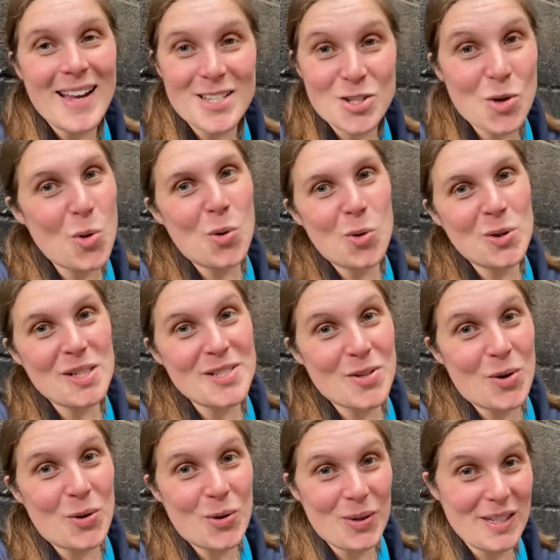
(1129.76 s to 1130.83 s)
coat is
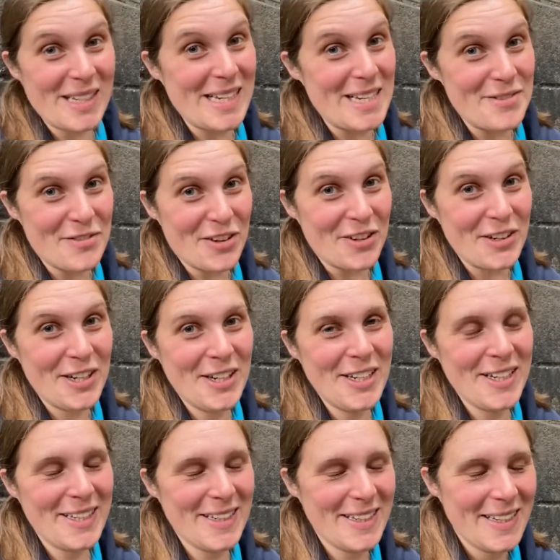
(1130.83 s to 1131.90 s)
all even,
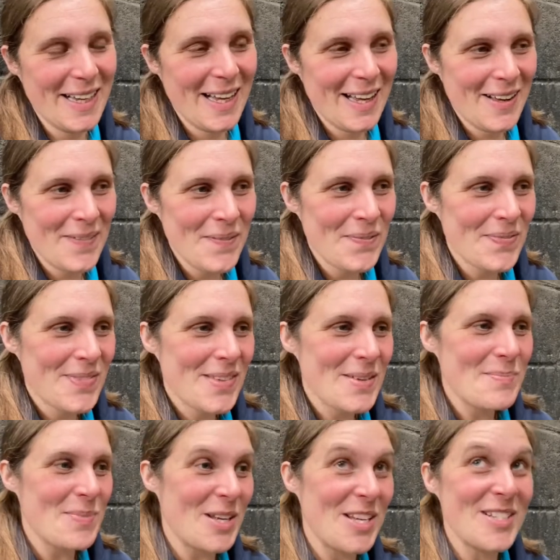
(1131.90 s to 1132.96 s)

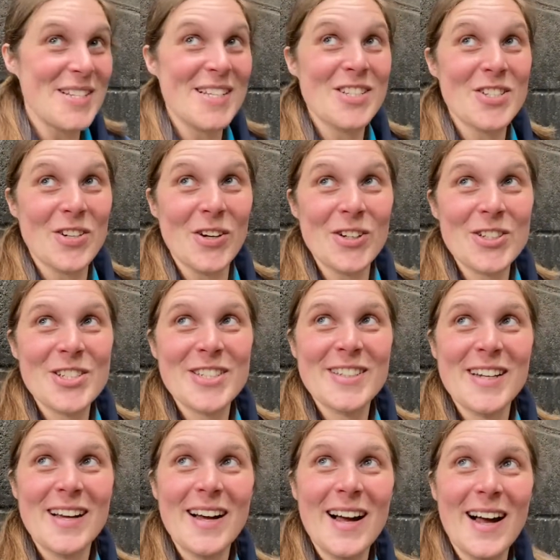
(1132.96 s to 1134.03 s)
because it's not,
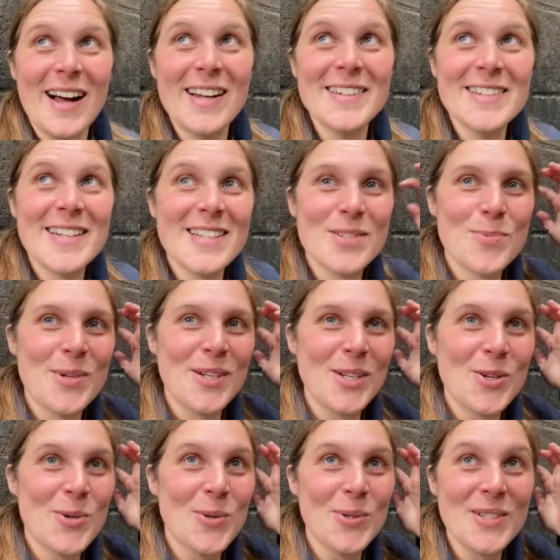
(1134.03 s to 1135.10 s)
and his winter
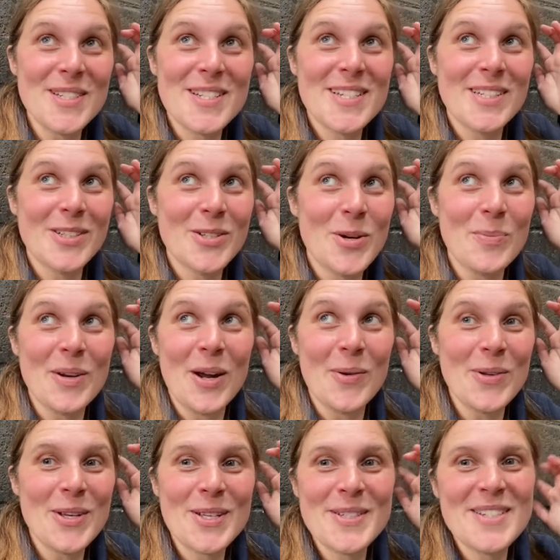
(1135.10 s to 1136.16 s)
coat is still coming
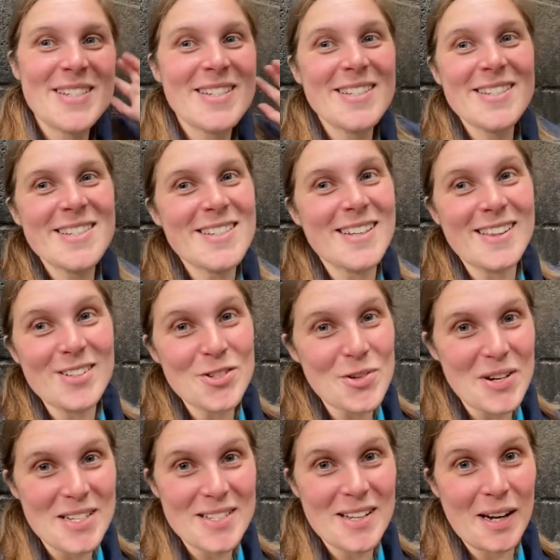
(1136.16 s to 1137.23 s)
out. You can still see the
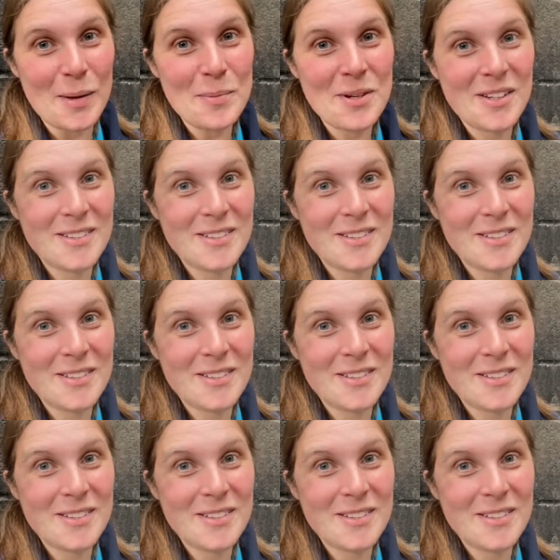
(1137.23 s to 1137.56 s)
trace clip.